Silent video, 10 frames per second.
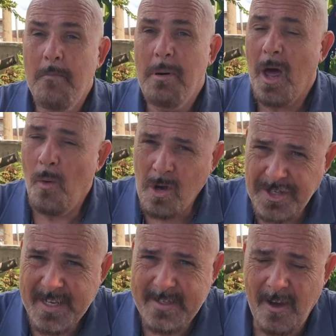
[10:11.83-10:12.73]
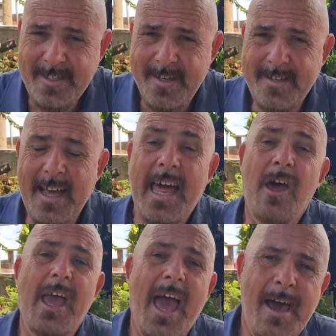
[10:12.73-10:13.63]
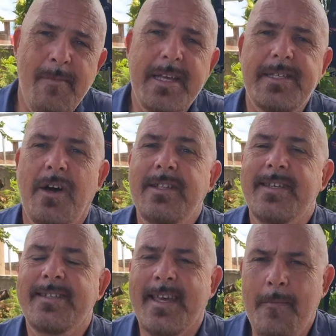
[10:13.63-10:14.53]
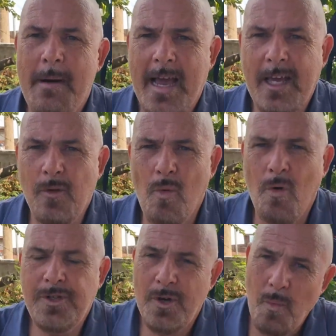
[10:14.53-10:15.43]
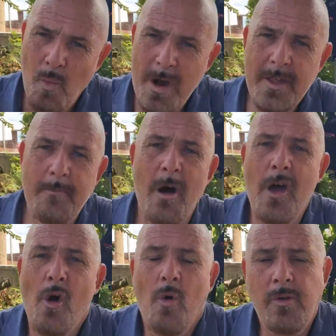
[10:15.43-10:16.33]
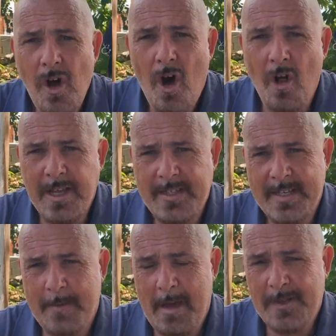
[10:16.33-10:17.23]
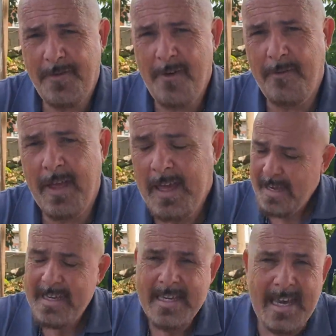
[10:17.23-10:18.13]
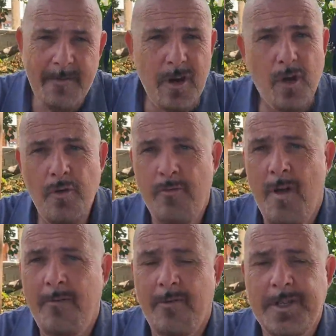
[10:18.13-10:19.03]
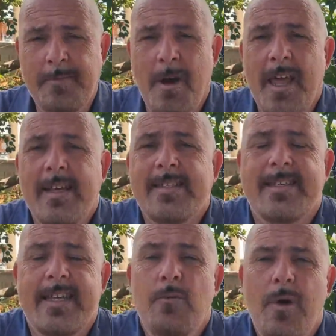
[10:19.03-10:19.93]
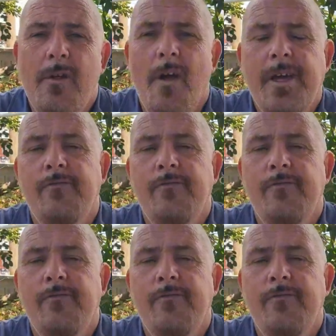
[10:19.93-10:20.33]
but I was excited and I am excited to get back in the water with my old Hollis SMS 50, give it a good run for its money and see whether I can